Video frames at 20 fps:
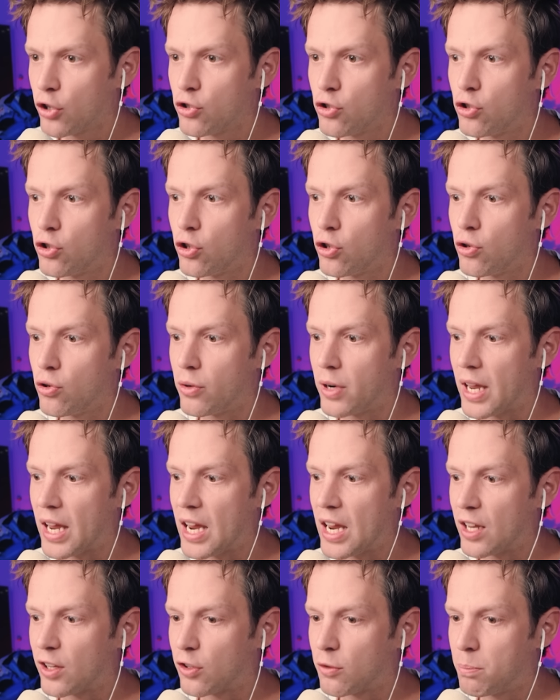Dude,
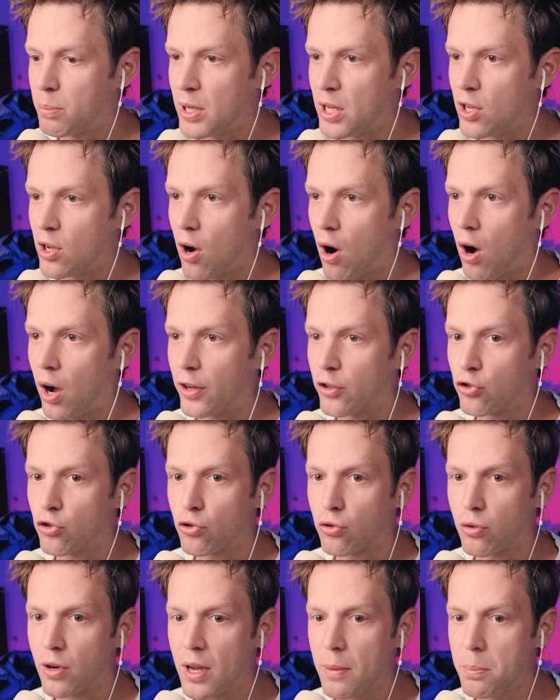it's beyond
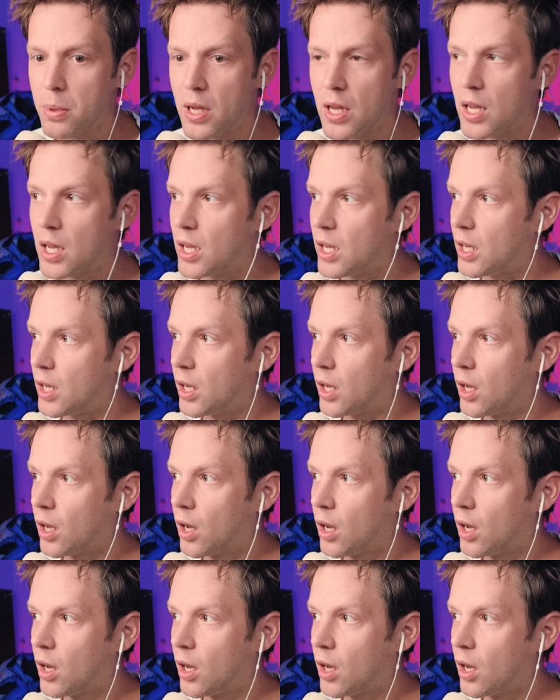trippy.